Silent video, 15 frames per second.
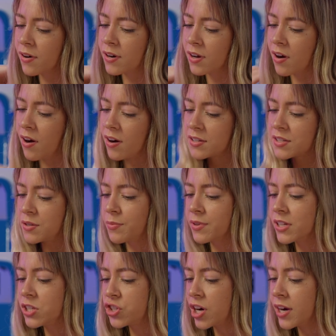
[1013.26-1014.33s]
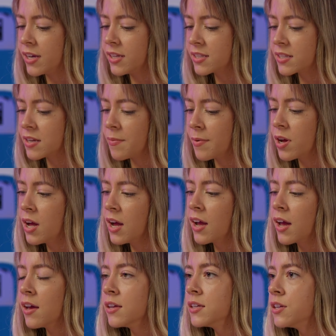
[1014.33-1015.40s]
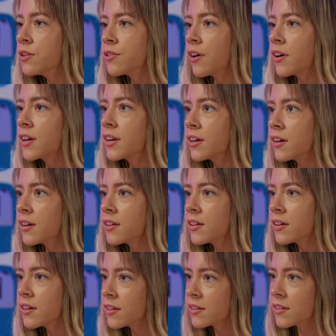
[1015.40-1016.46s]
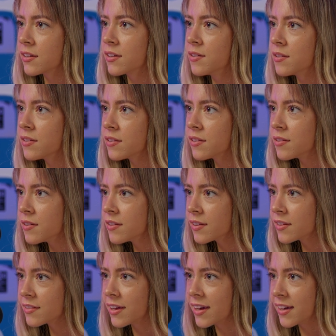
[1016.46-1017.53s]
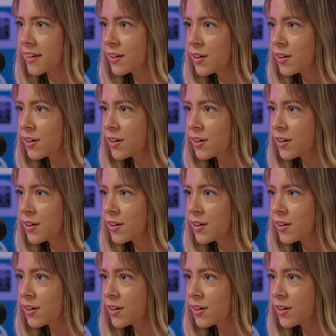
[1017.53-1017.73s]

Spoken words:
on a costume with a giant stomach, you're not going to, like...